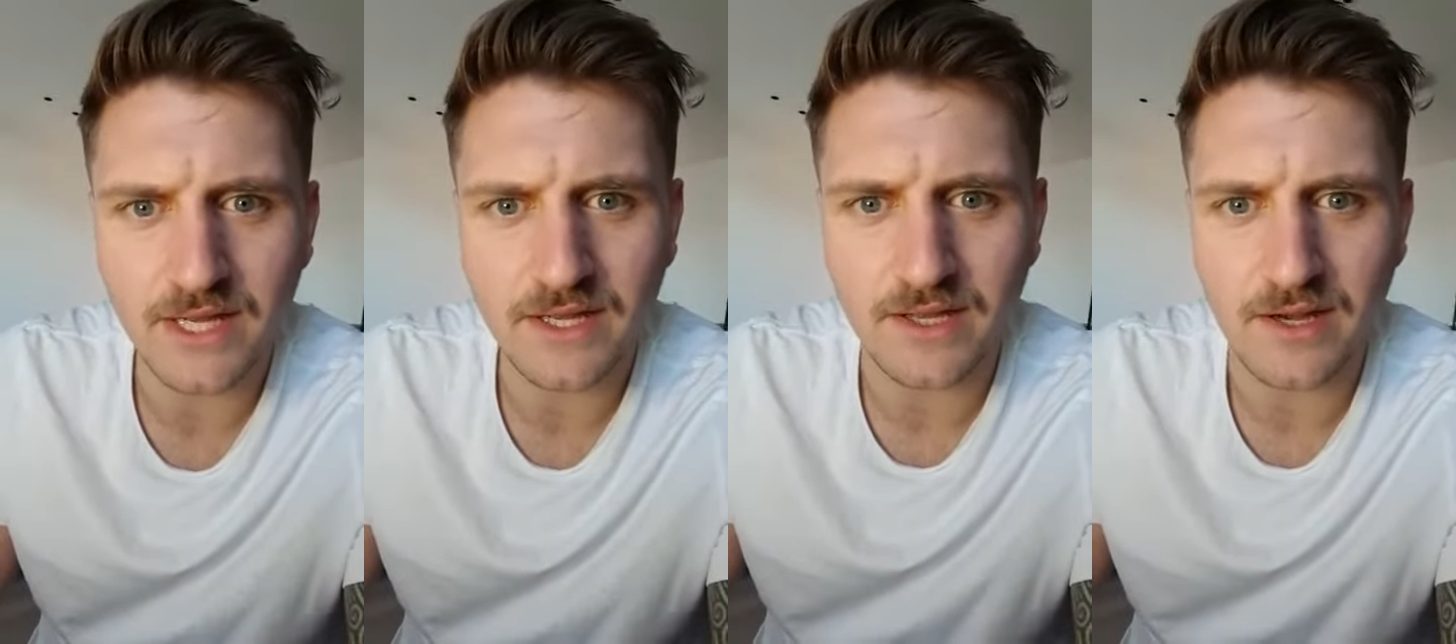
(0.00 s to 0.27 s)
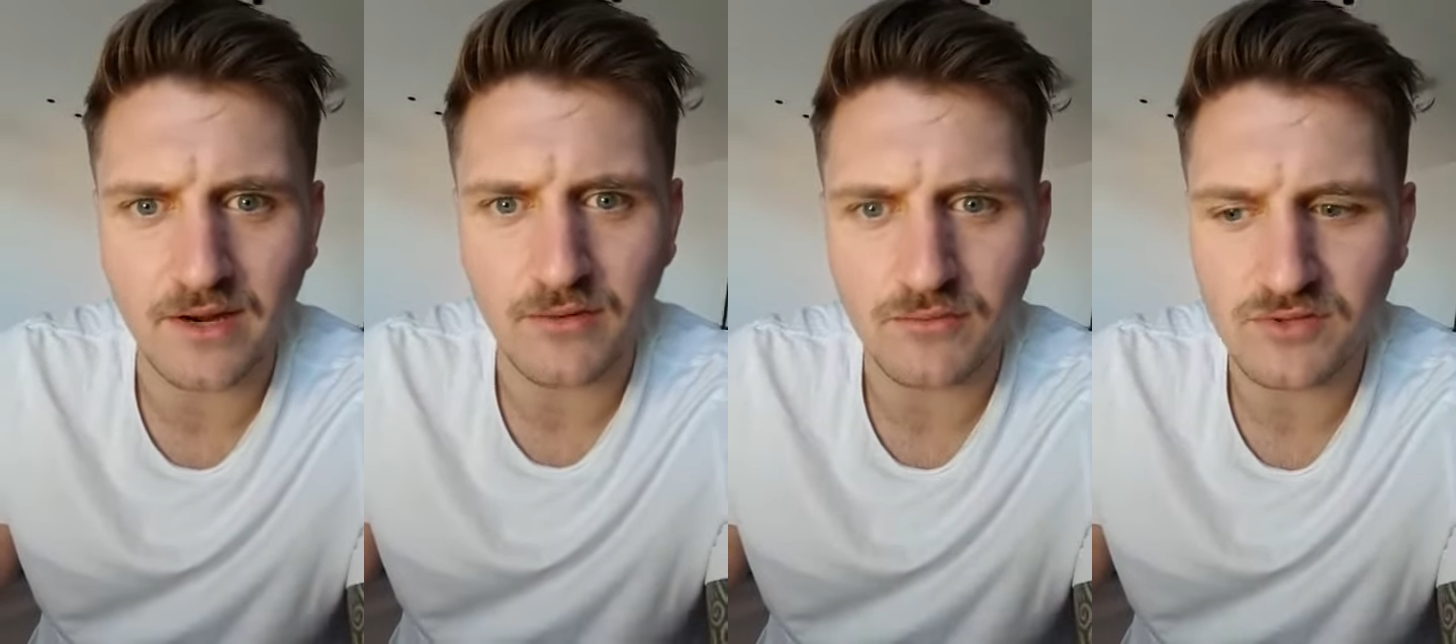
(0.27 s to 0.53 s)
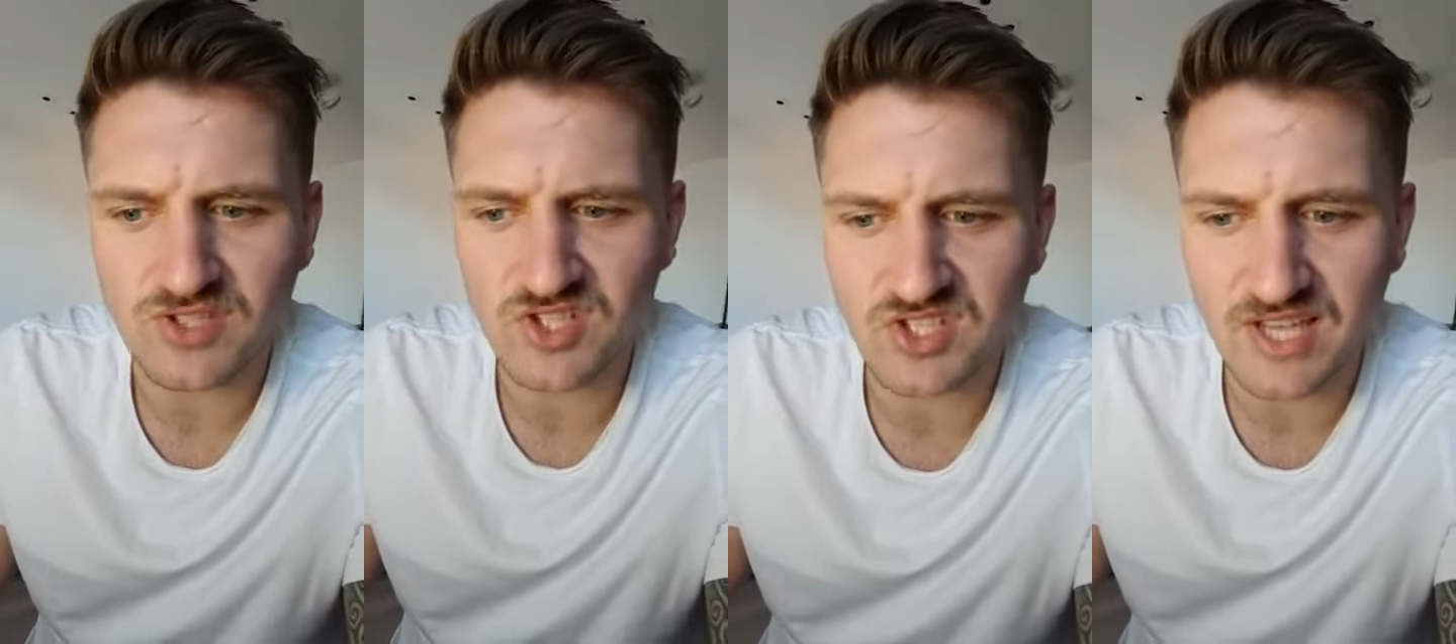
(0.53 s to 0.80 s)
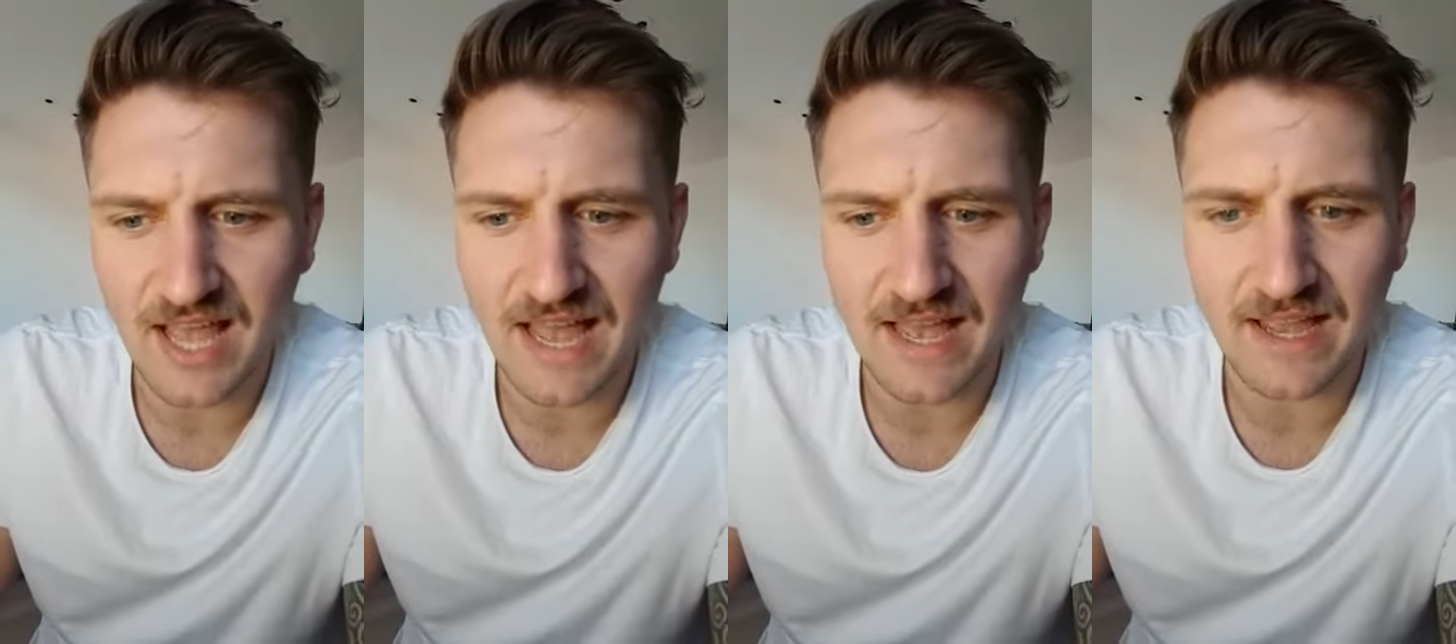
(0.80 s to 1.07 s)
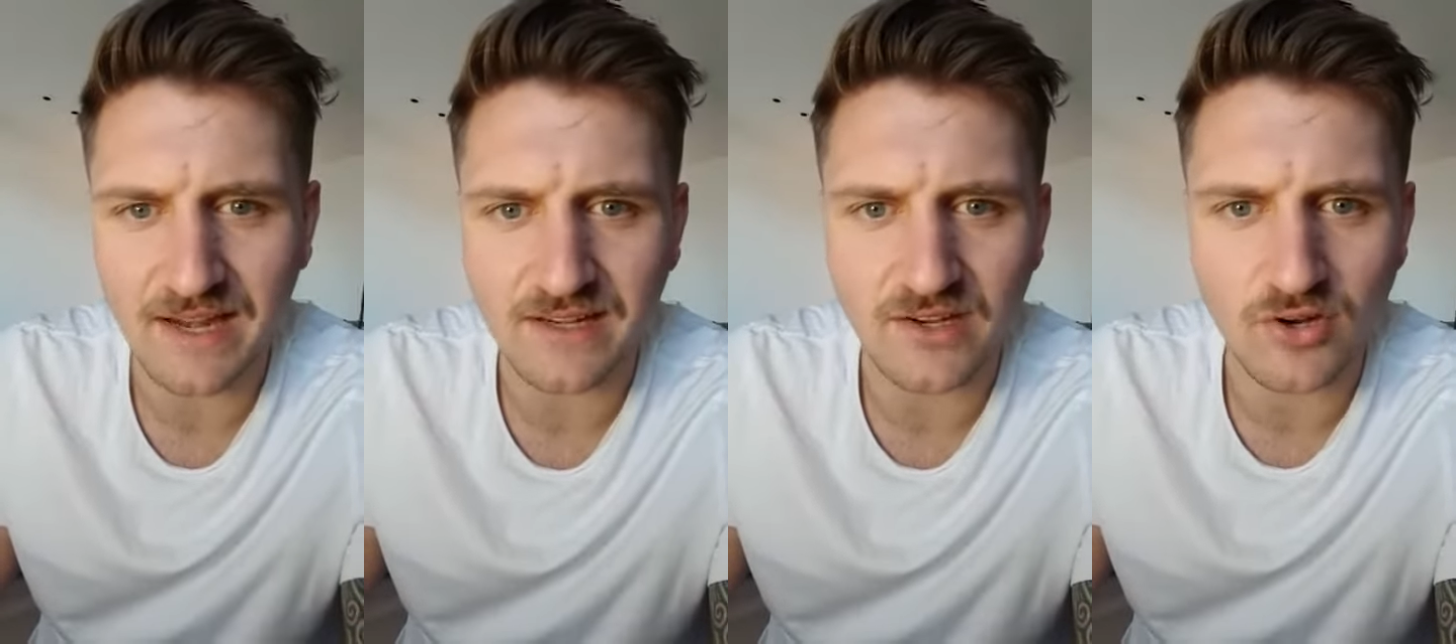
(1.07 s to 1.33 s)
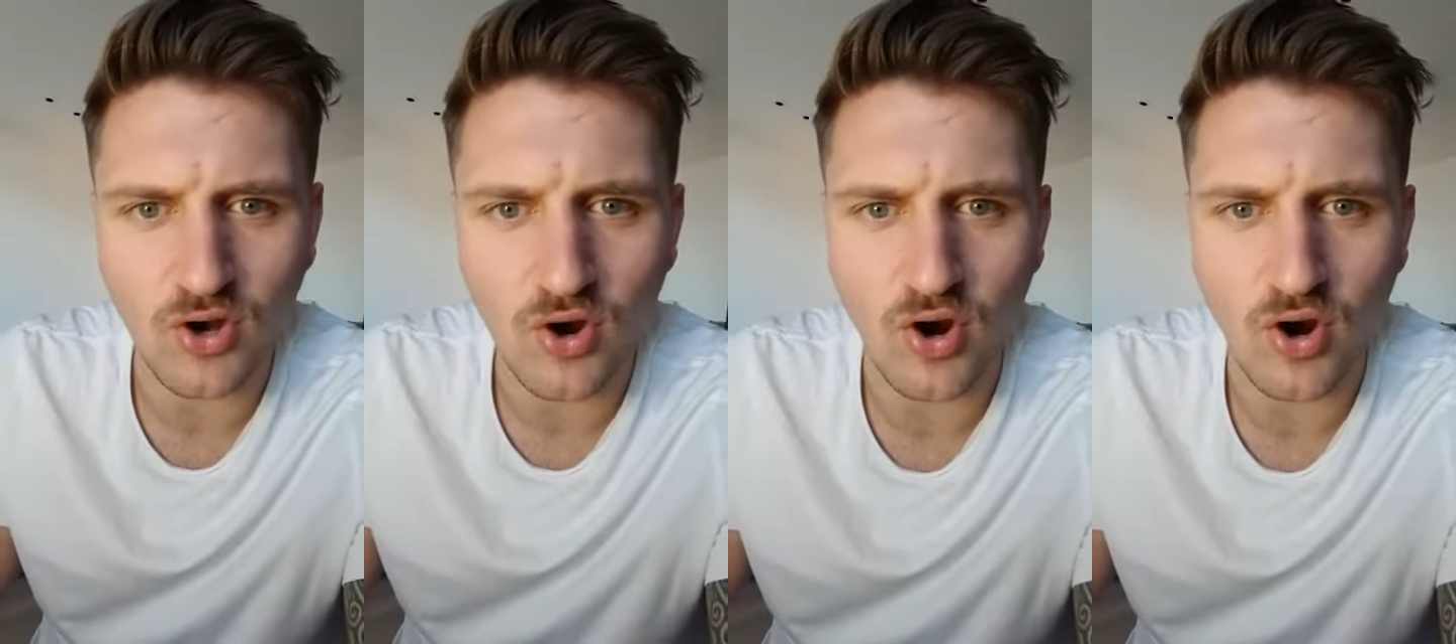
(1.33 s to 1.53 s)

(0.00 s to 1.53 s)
you know, scagged and